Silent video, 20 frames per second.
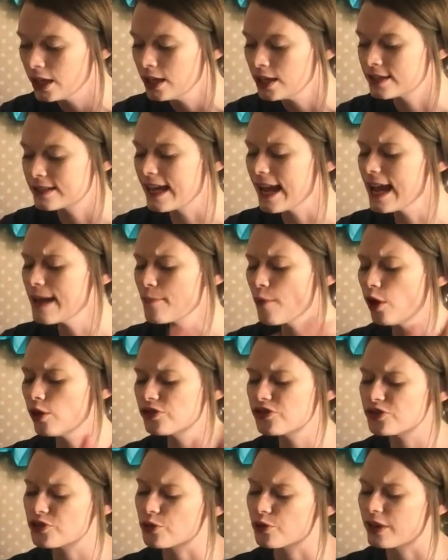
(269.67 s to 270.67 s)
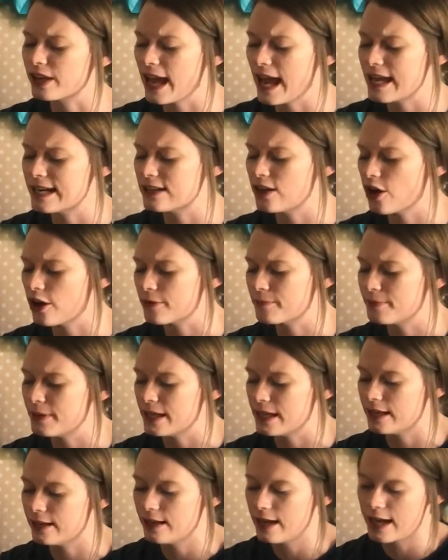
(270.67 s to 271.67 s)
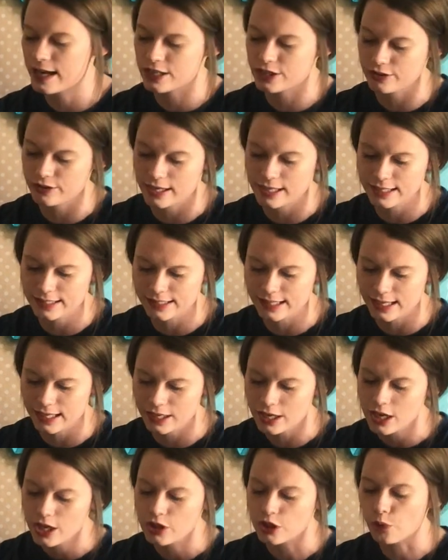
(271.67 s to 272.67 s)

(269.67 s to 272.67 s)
"Same old story, ain't an armpit," X-Ray said.